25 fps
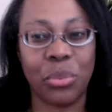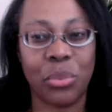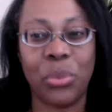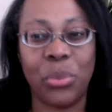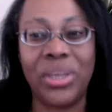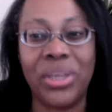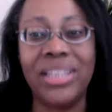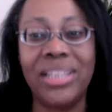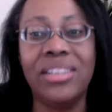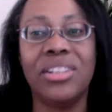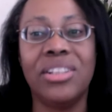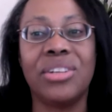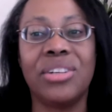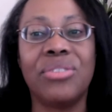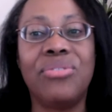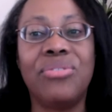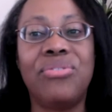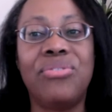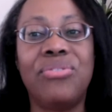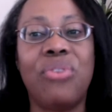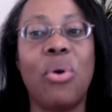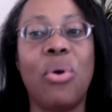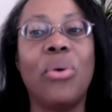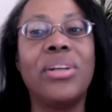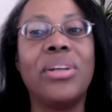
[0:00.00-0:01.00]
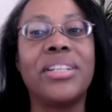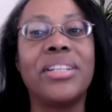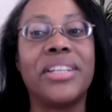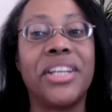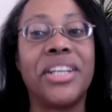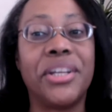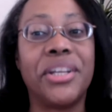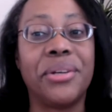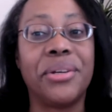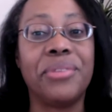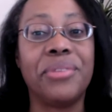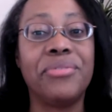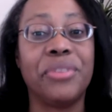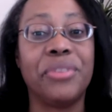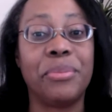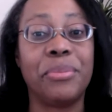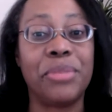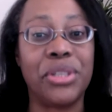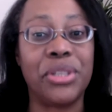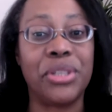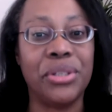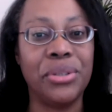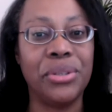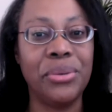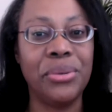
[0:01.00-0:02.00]
We look forward to hearing from
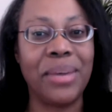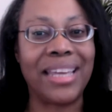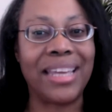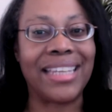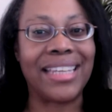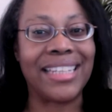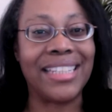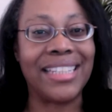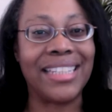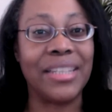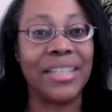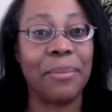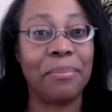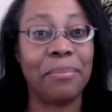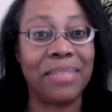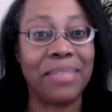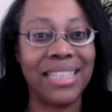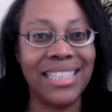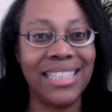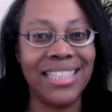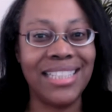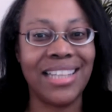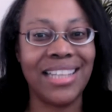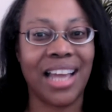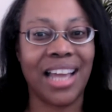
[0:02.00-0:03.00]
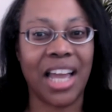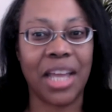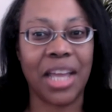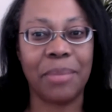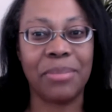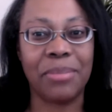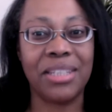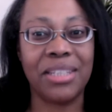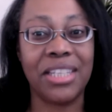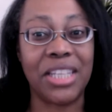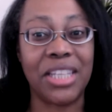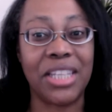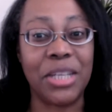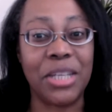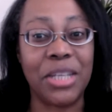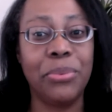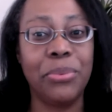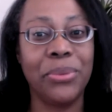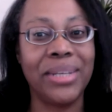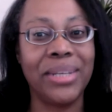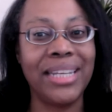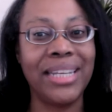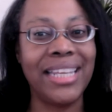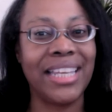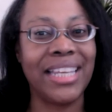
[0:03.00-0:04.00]
you, and in the meantime, keep
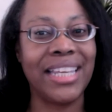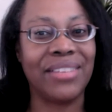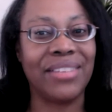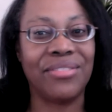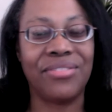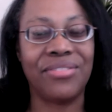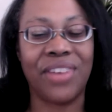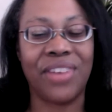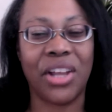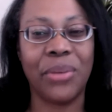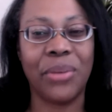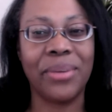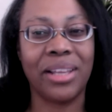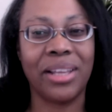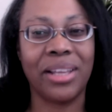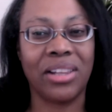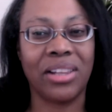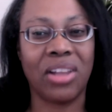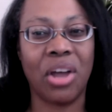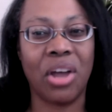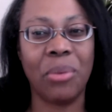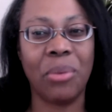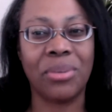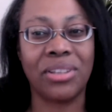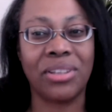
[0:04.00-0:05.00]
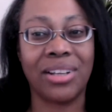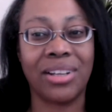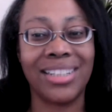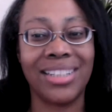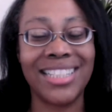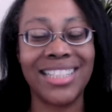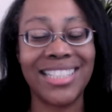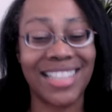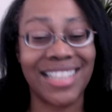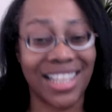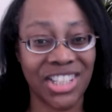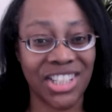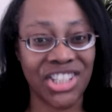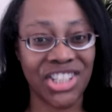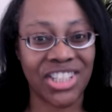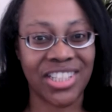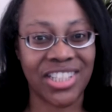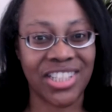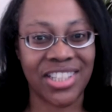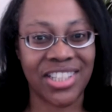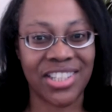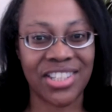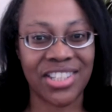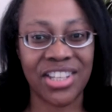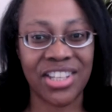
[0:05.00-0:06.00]
reading and following along with our
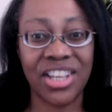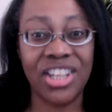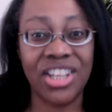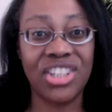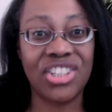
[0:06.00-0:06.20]
discussions.